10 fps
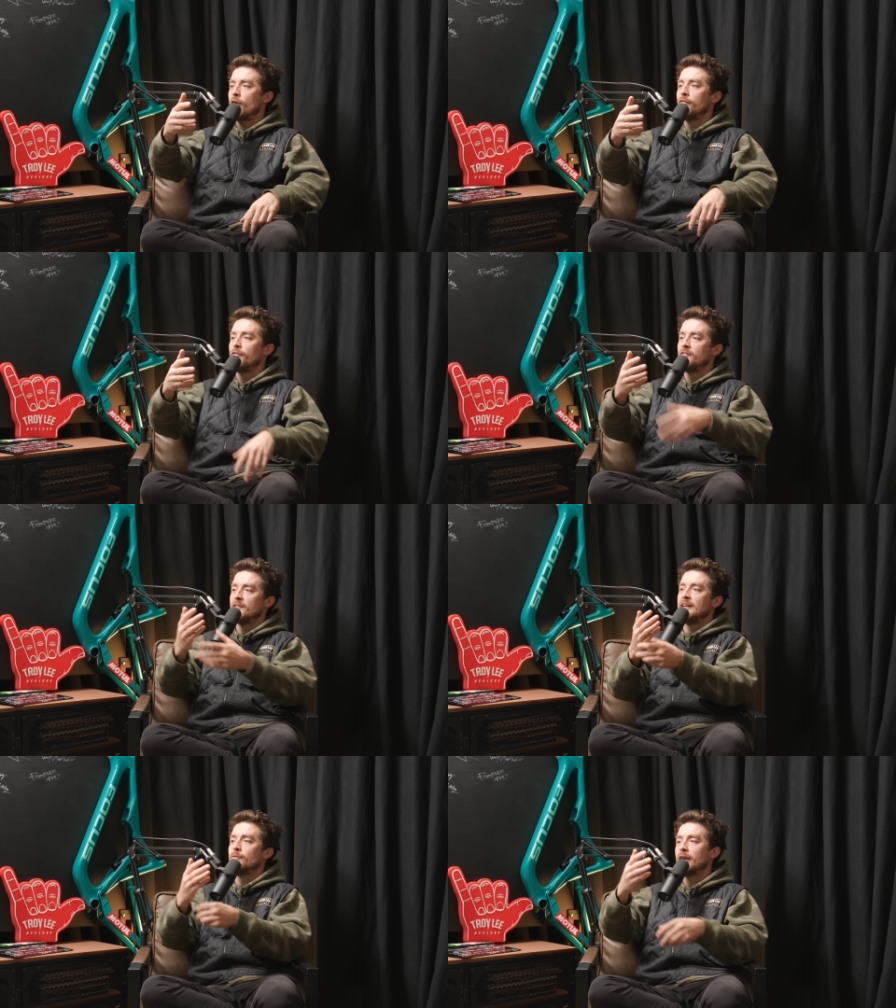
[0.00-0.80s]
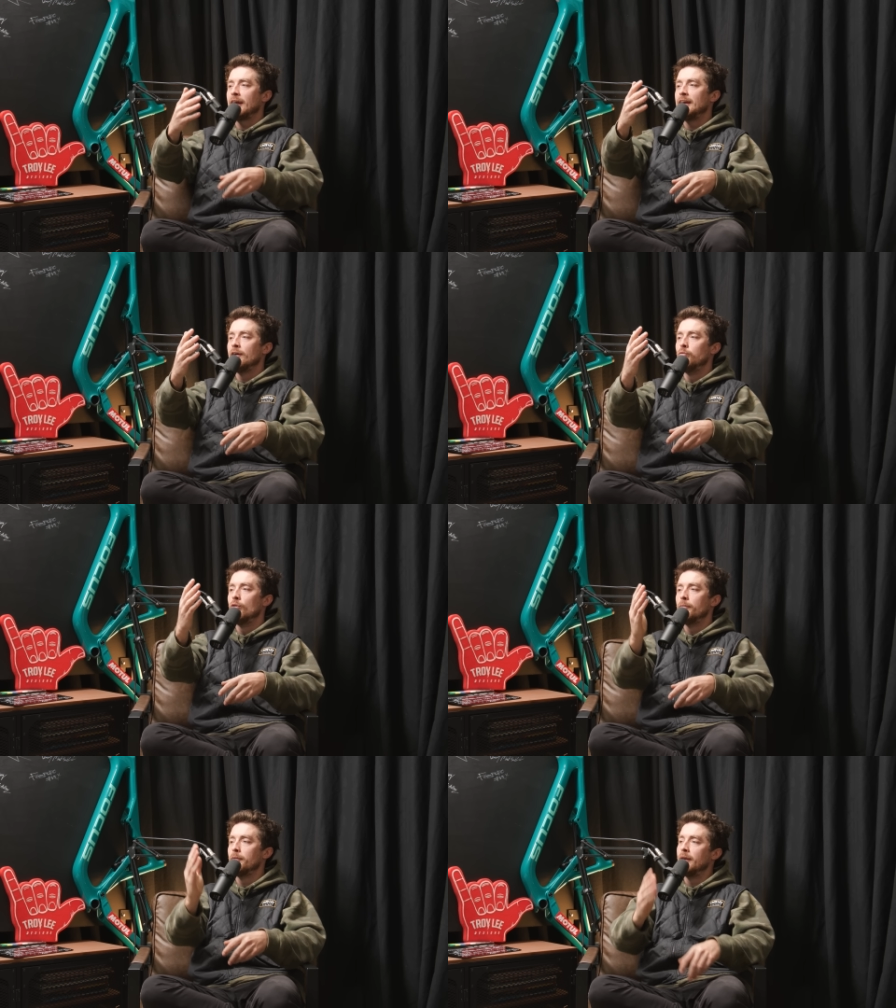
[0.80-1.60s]
off the seat when they hit a
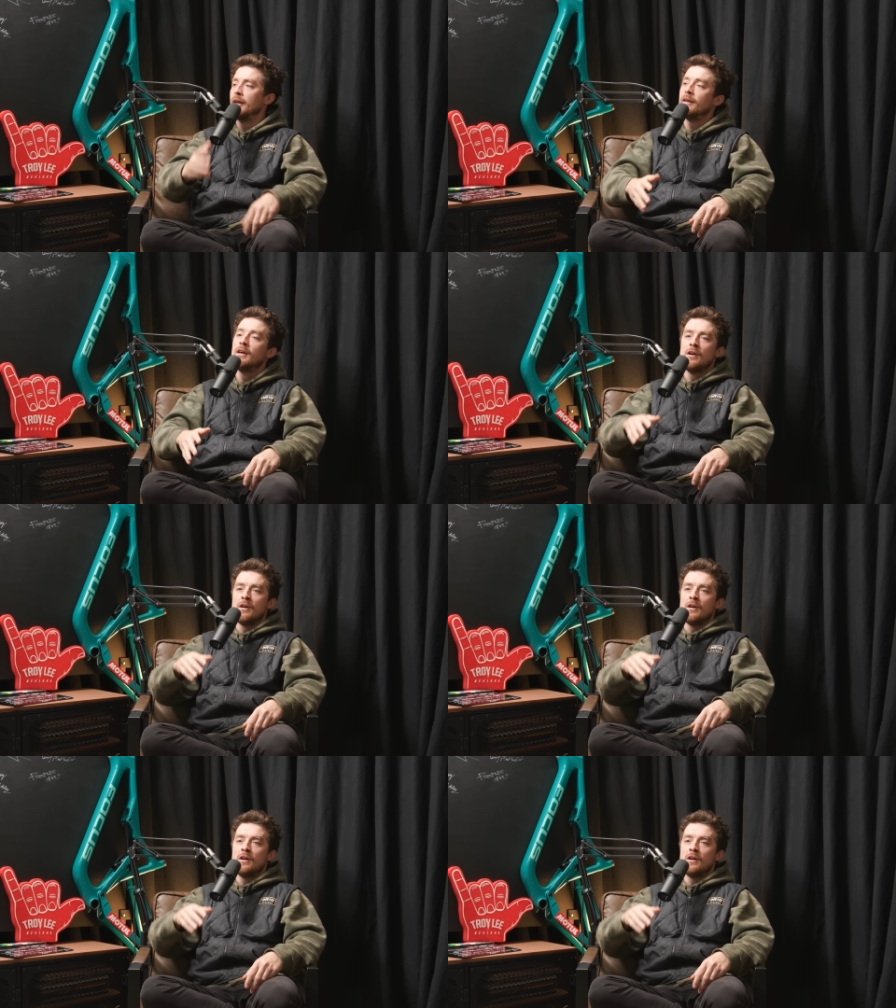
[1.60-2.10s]
whoop, and then